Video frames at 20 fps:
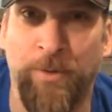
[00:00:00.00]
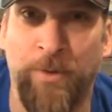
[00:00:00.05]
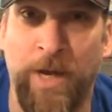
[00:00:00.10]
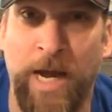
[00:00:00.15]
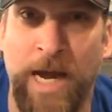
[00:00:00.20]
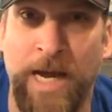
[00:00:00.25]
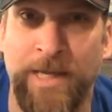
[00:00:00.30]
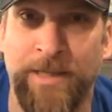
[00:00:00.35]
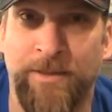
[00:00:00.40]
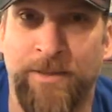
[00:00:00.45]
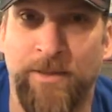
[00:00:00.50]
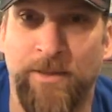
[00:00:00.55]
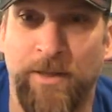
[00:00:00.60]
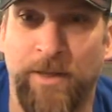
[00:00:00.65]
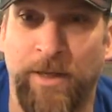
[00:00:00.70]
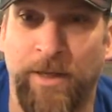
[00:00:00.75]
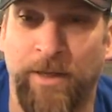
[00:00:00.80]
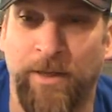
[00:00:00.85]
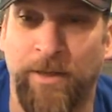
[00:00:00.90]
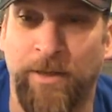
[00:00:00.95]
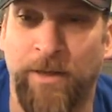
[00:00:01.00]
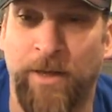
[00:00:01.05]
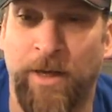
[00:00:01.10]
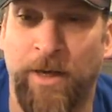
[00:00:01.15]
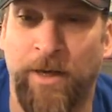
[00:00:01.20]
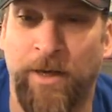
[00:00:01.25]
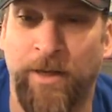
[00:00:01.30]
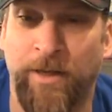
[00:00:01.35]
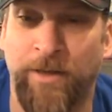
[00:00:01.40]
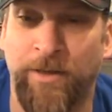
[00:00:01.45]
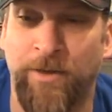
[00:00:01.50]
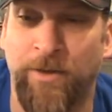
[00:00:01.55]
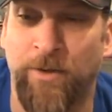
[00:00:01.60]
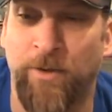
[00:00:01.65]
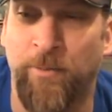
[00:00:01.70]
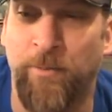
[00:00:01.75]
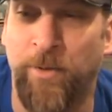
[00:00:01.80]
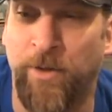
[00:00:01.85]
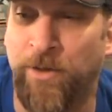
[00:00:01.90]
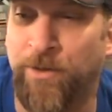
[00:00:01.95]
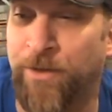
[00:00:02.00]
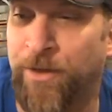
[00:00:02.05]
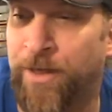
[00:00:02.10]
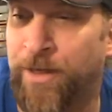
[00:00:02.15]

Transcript: guys in your building